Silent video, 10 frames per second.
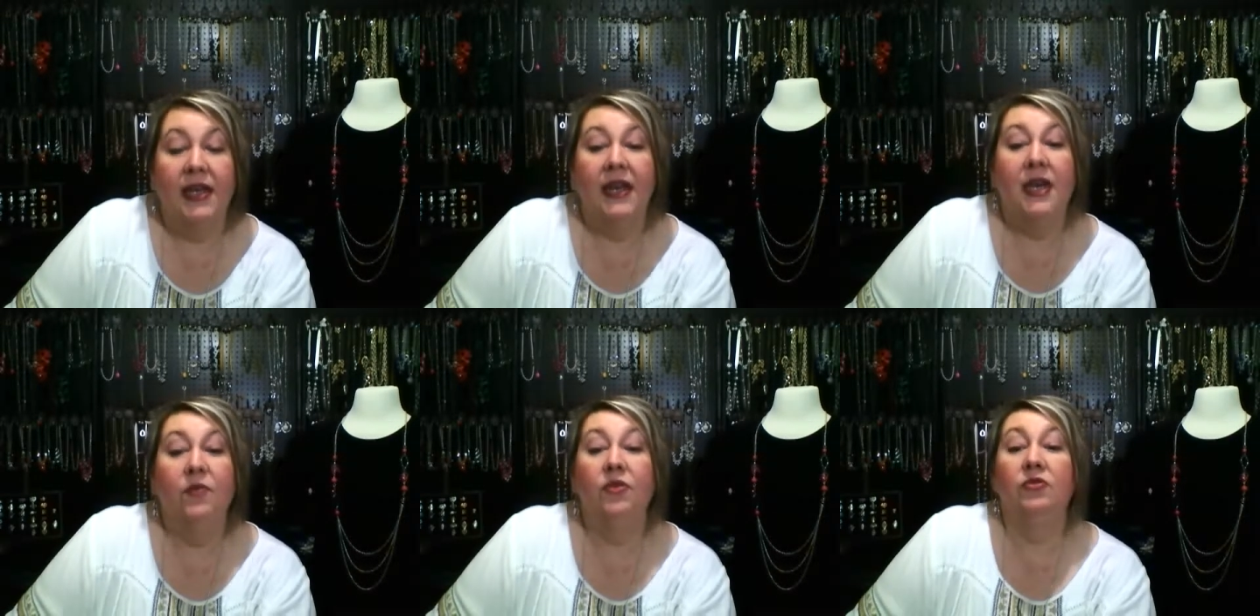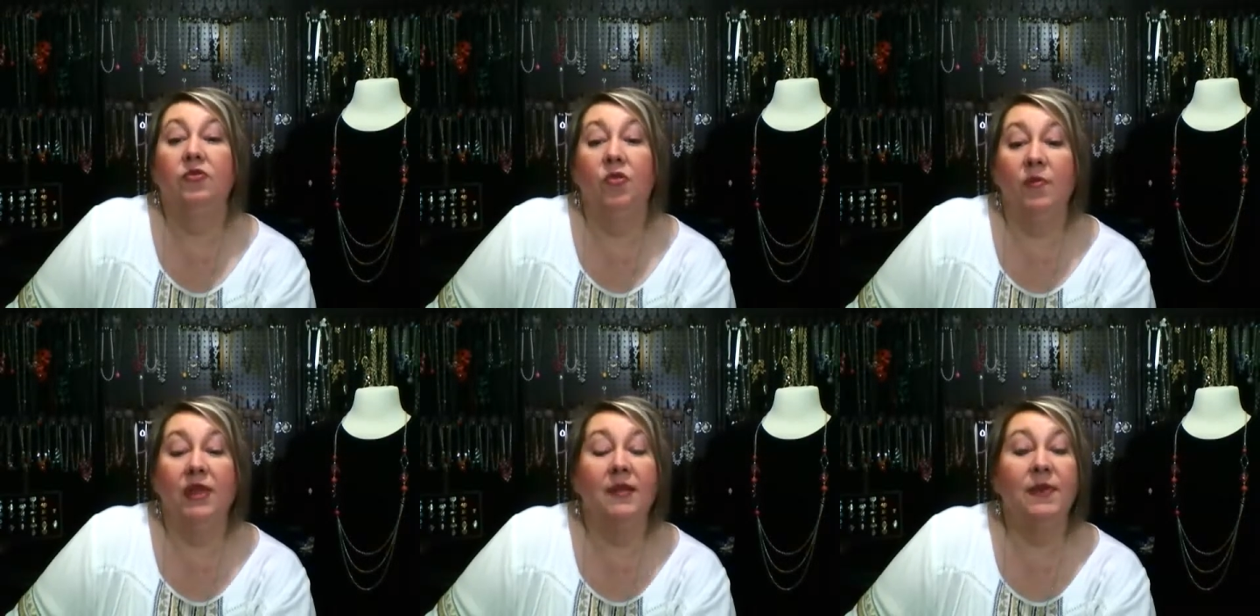it will
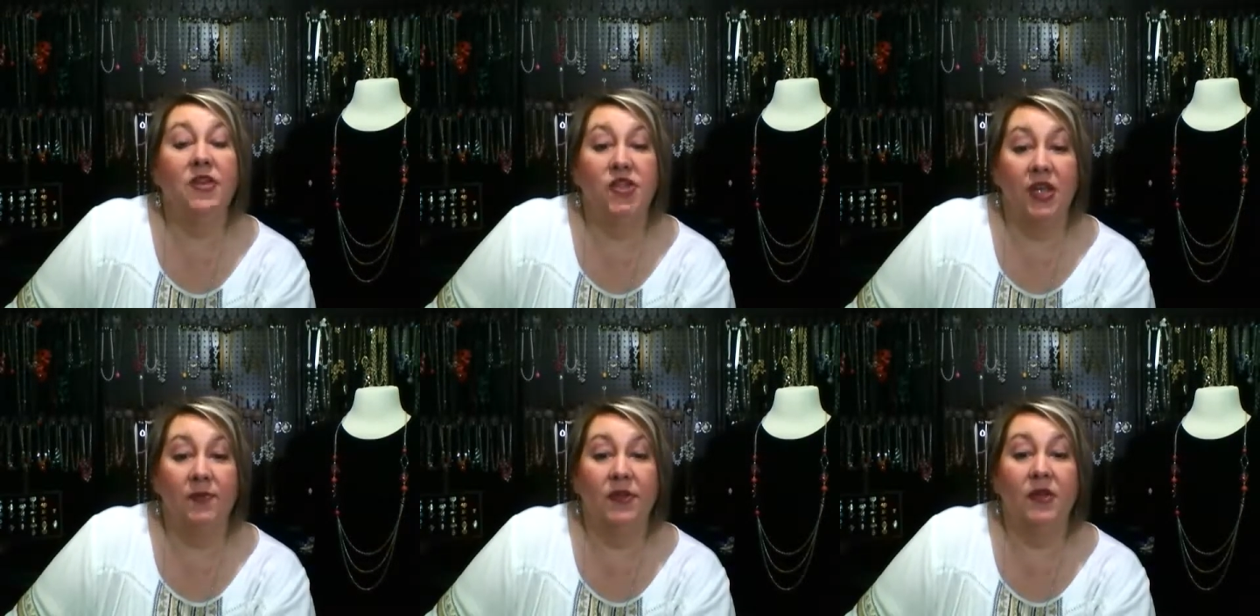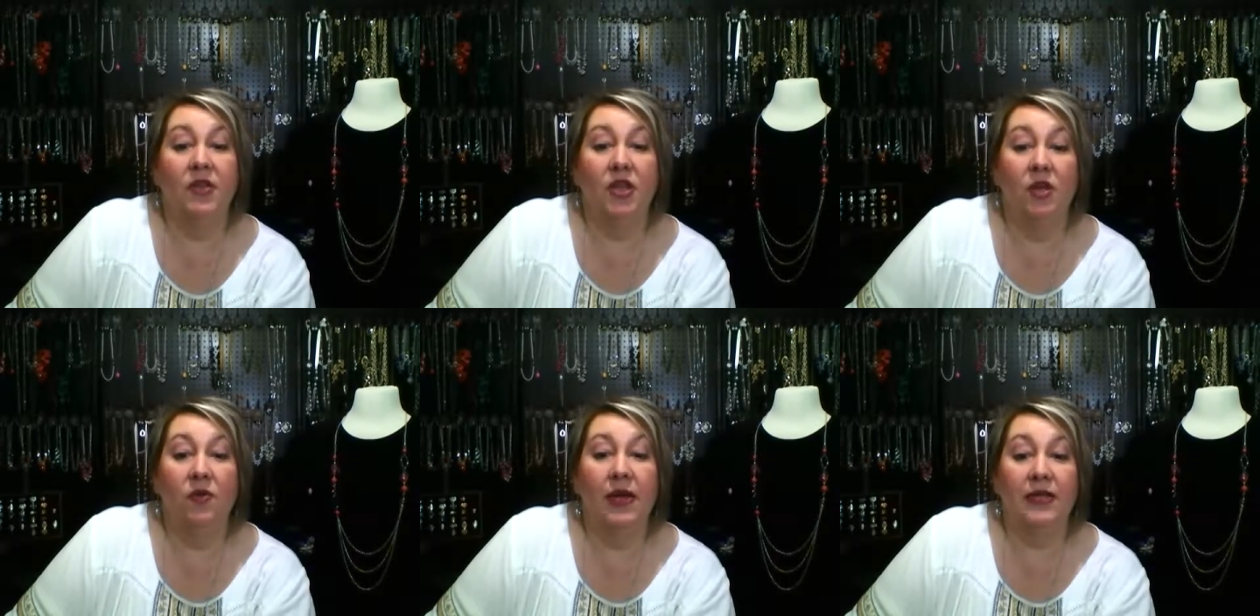normally be shipped
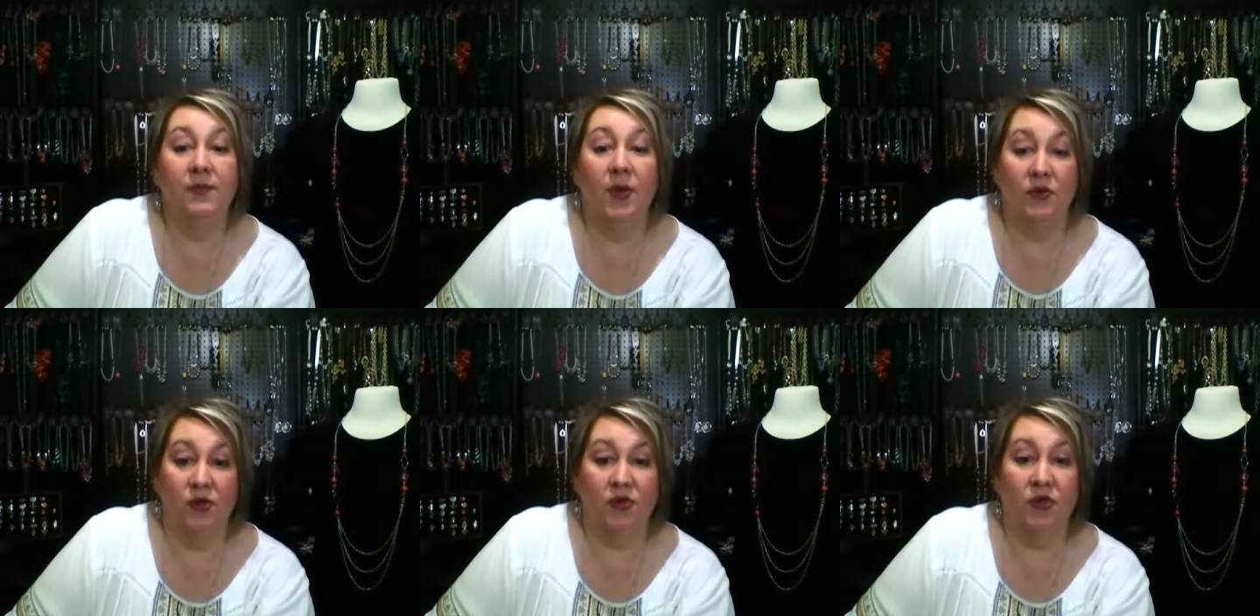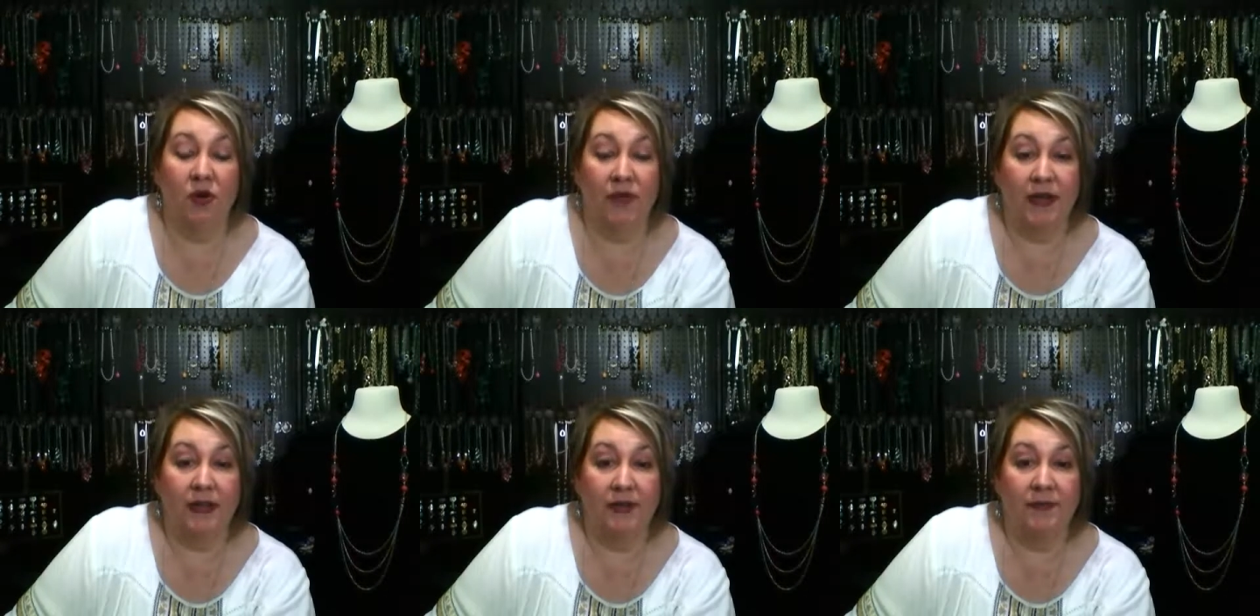U.S. Postal
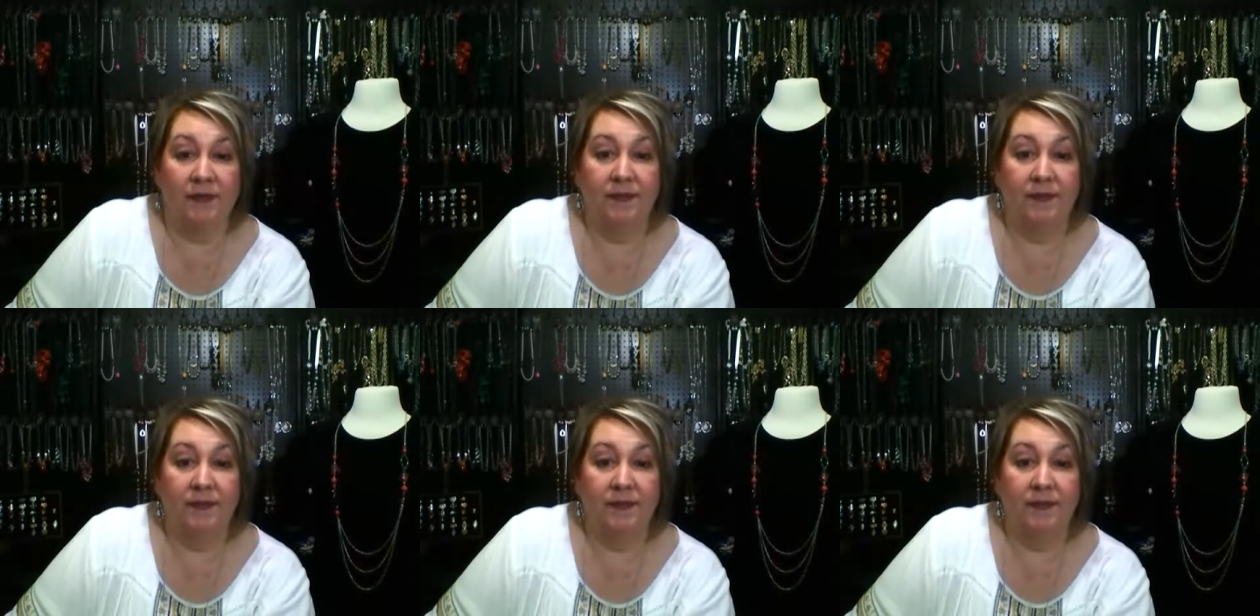Service.